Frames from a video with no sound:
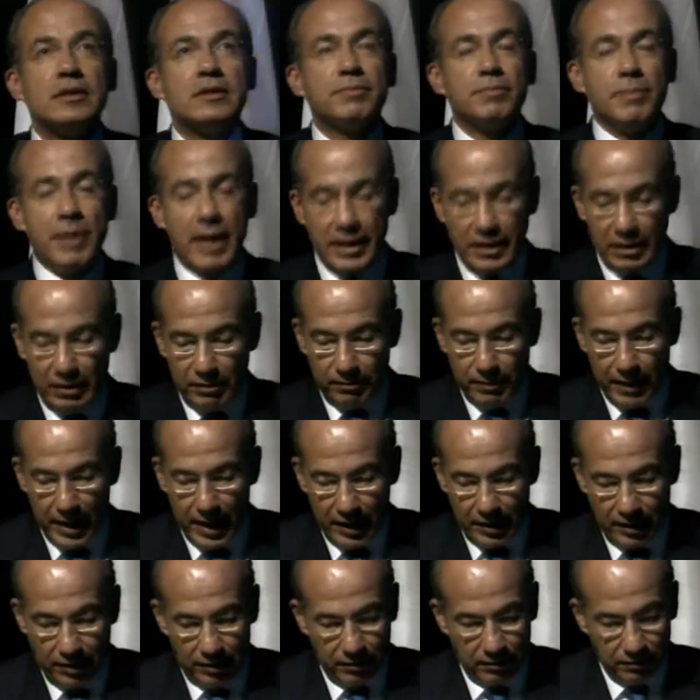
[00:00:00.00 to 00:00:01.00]
splendid
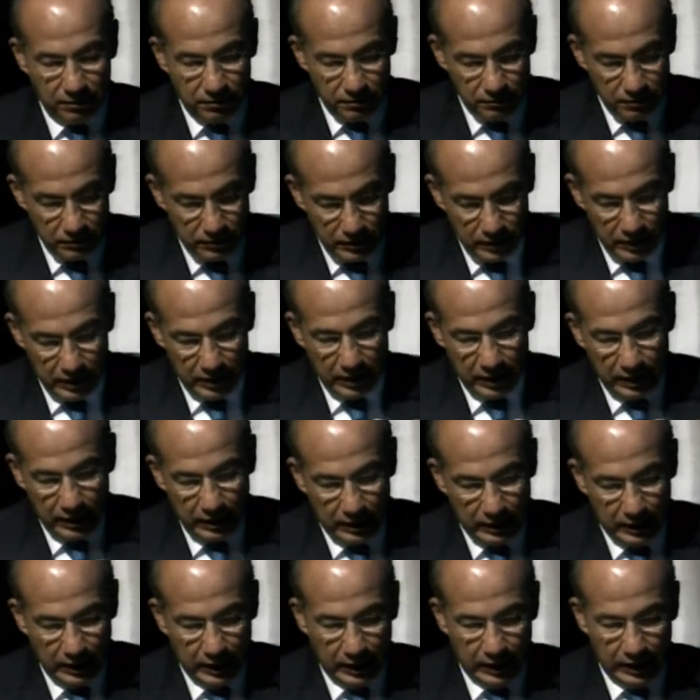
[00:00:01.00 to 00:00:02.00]
venue,
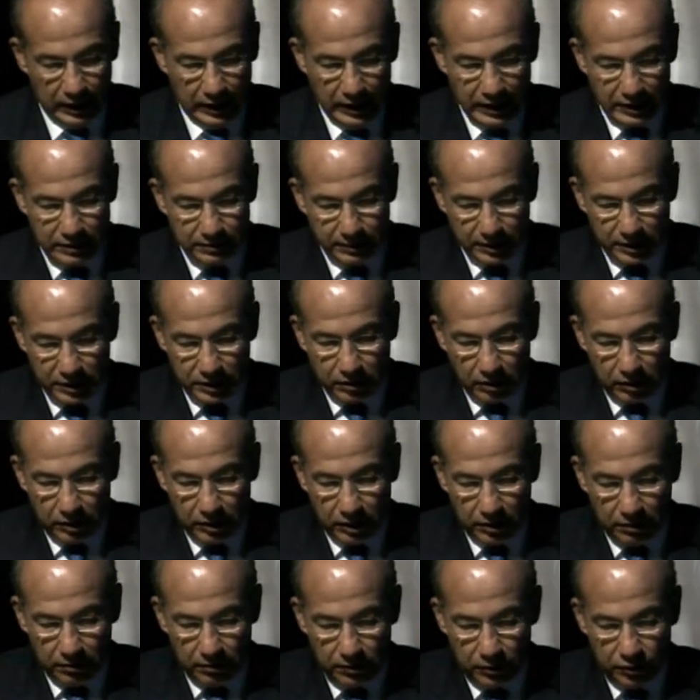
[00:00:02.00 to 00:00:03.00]
the
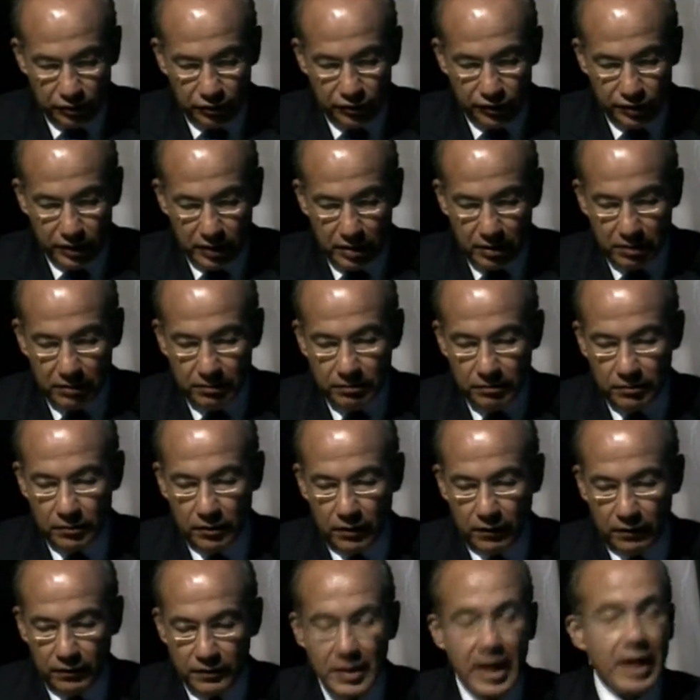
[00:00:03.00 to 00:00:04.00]
Smithsonian Museum
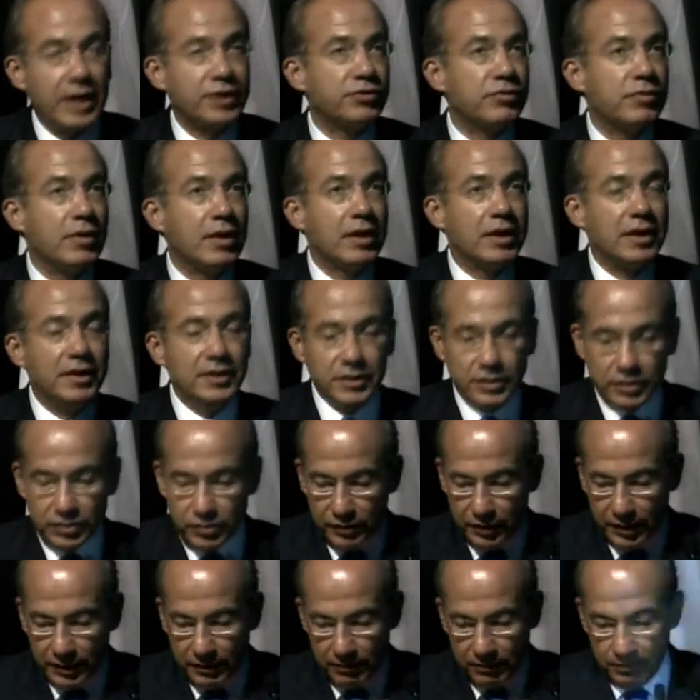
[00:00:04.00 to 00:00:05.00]
of Natural
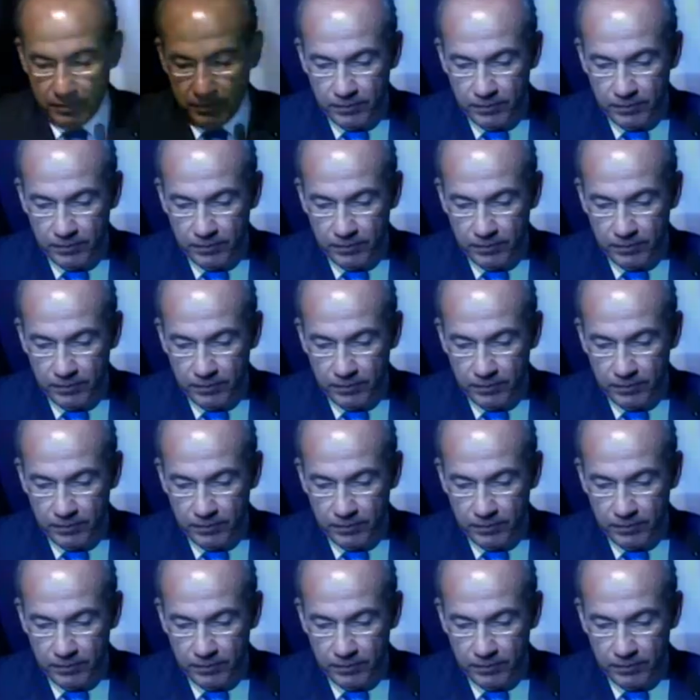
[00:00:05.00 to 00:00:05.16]
History,